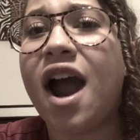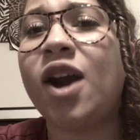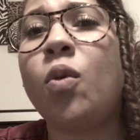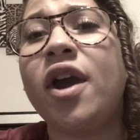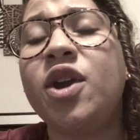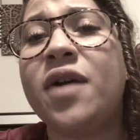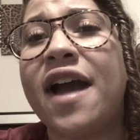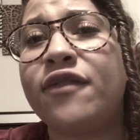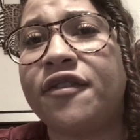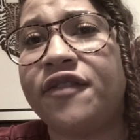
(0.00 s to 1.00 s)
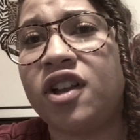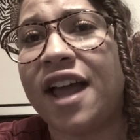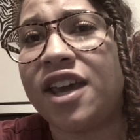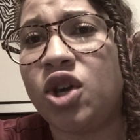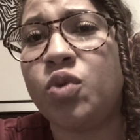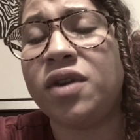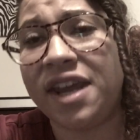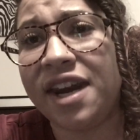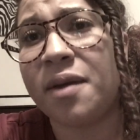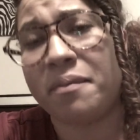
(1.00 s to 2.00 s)
I don't want you to ever feel like you
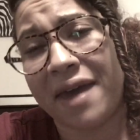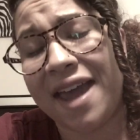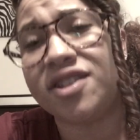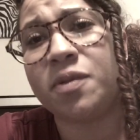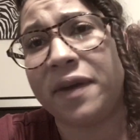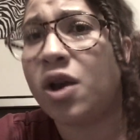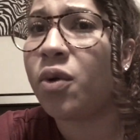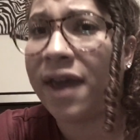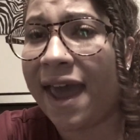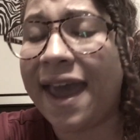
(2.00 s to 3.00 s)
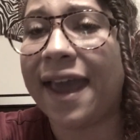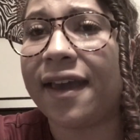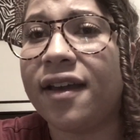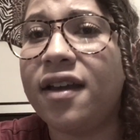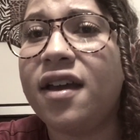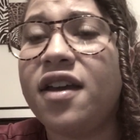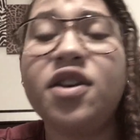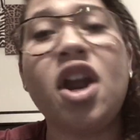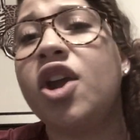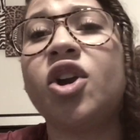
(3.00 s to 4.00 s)
need a med to be okay.
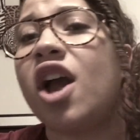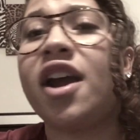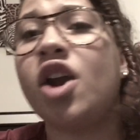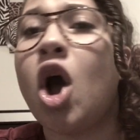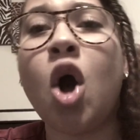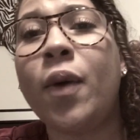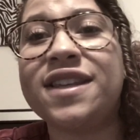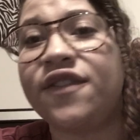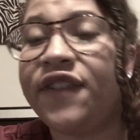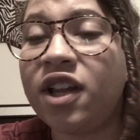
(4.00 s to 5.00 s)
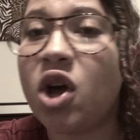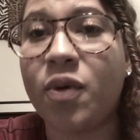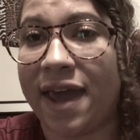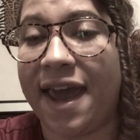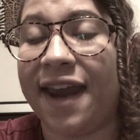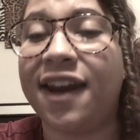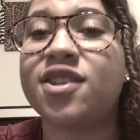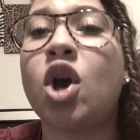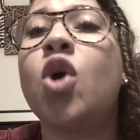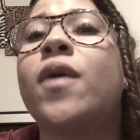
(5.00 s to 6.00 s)
No, you're not going to always feel okay, and
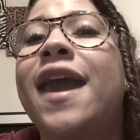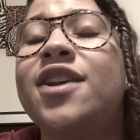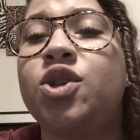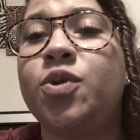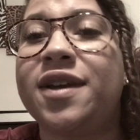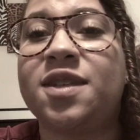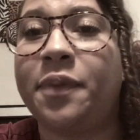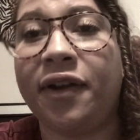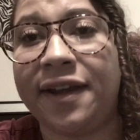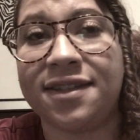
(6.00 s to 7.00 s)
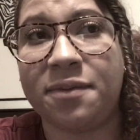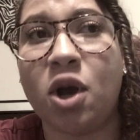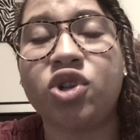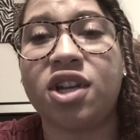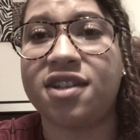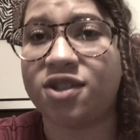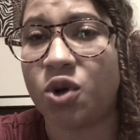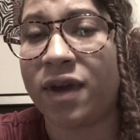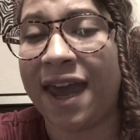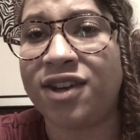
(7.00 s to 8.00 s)
it's okay to experience emotions. It's
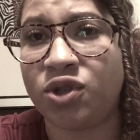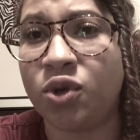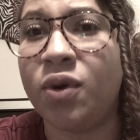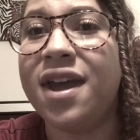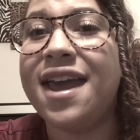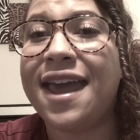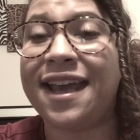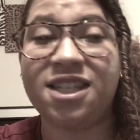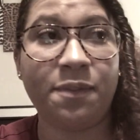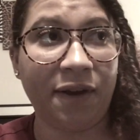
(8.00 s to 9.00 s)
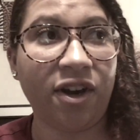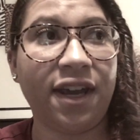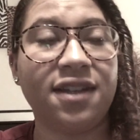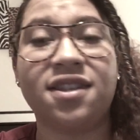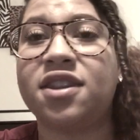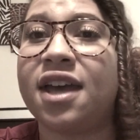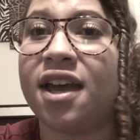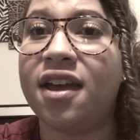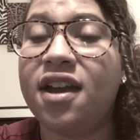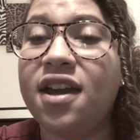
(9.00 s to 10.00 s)
okay to experience
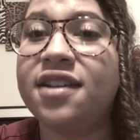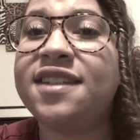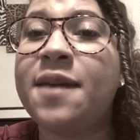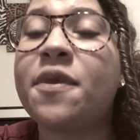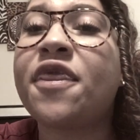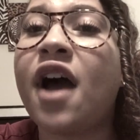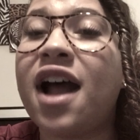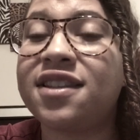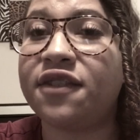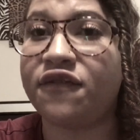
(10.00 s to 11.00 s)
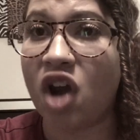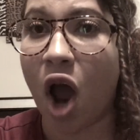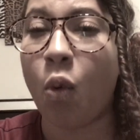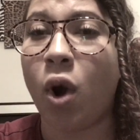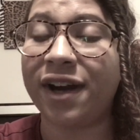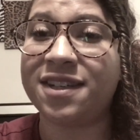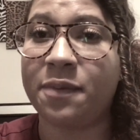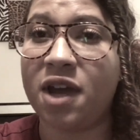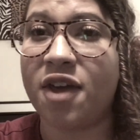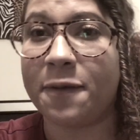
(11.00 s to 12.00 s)
the deep thoughts of not wanting to
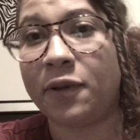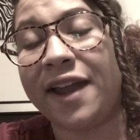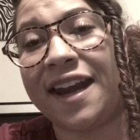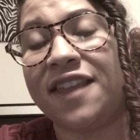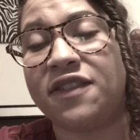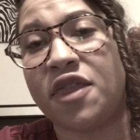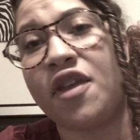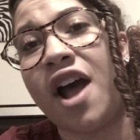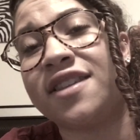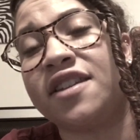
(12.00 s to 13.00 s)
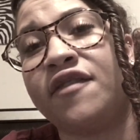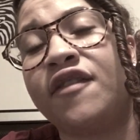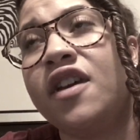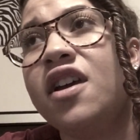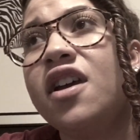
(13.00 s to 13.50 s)
be on the planet, the thoughts of